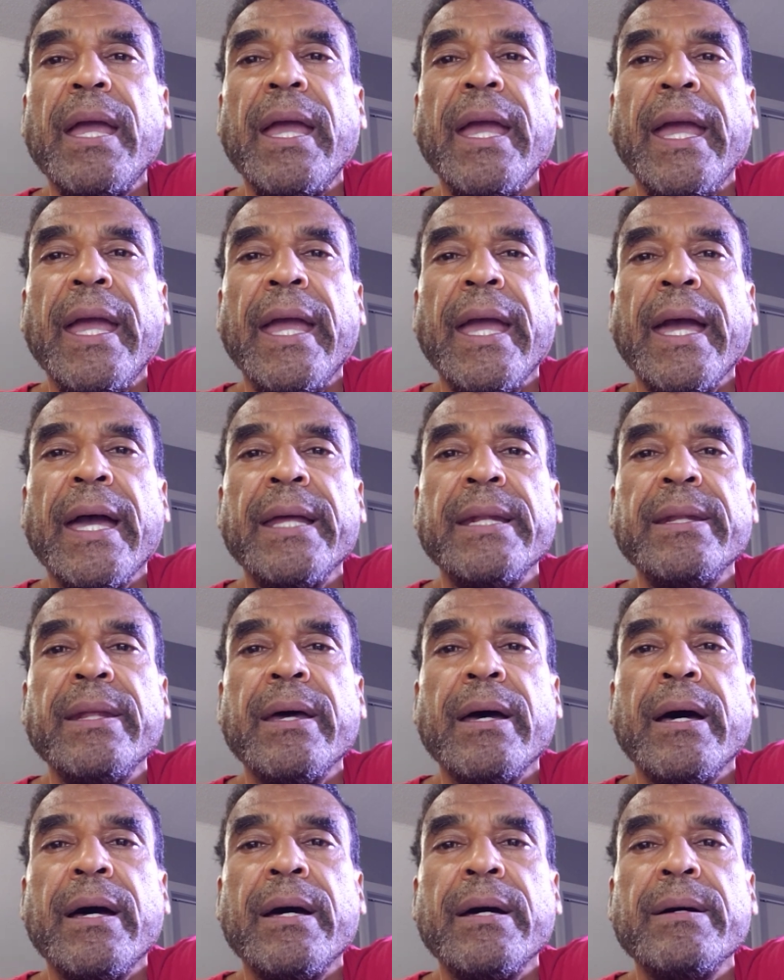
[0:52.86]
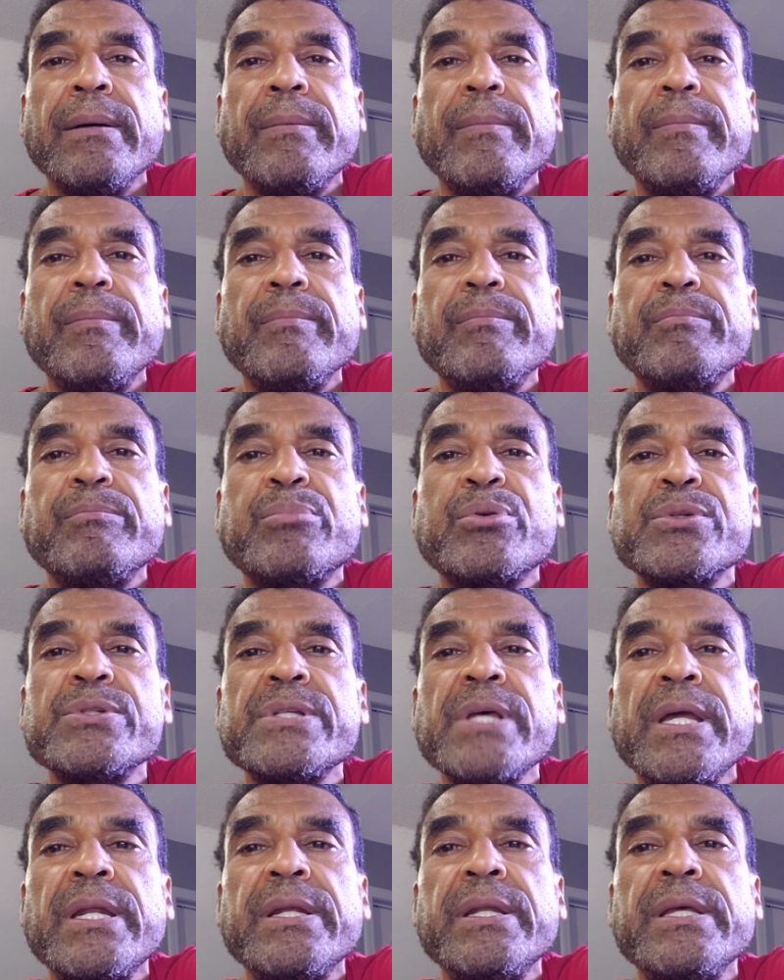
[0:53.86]
and uh,
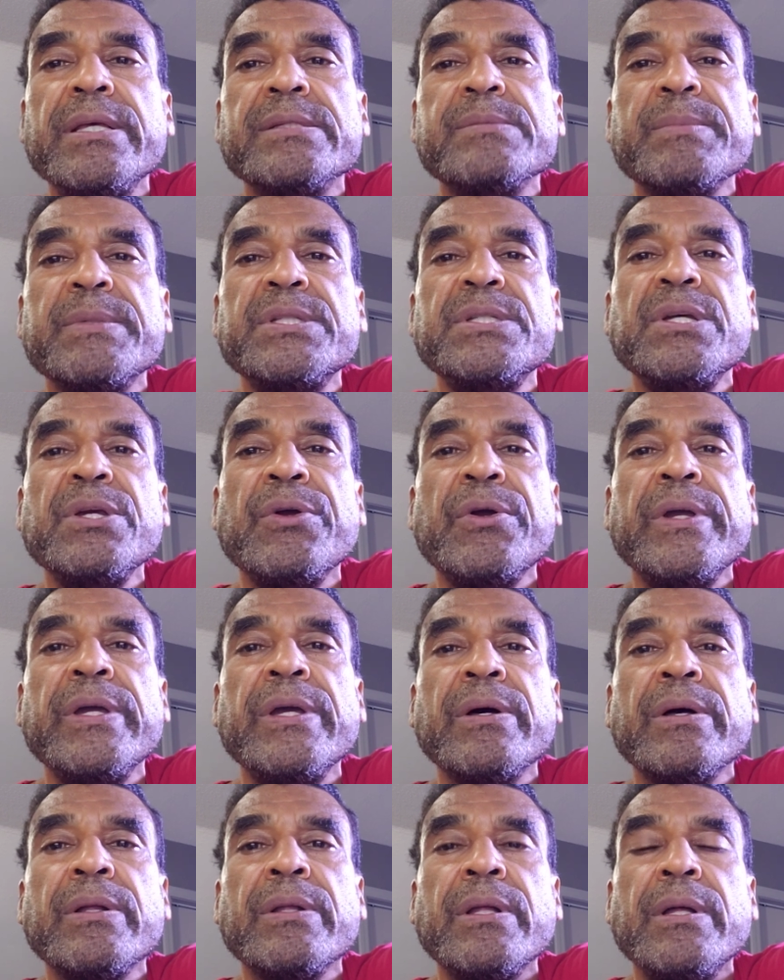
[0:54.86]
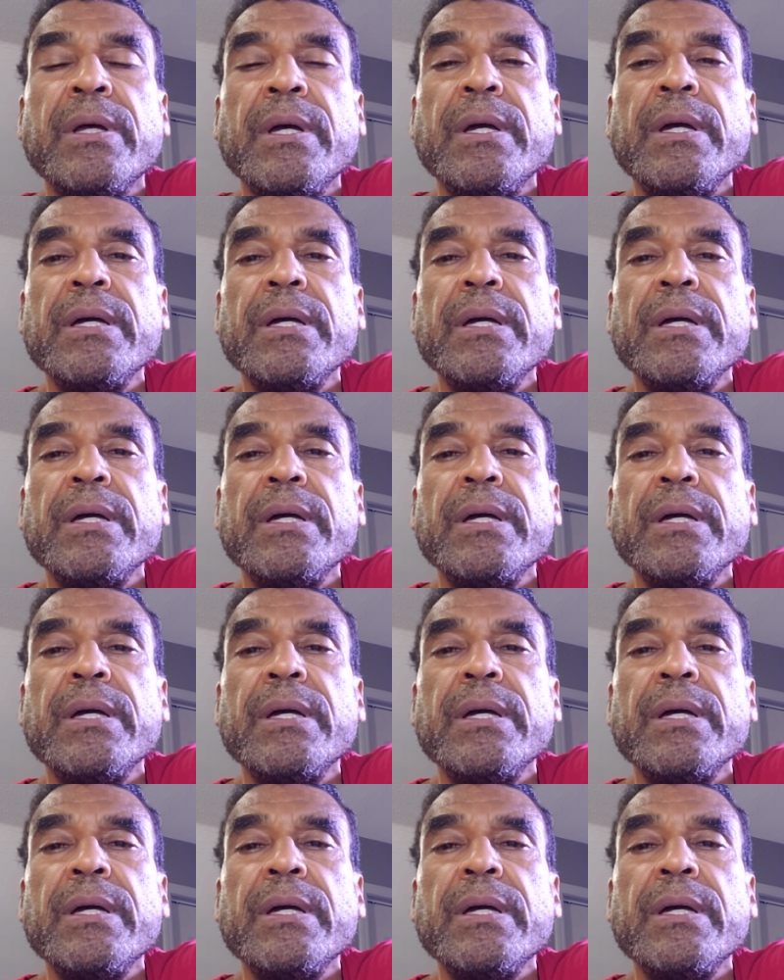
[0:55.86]
presented his material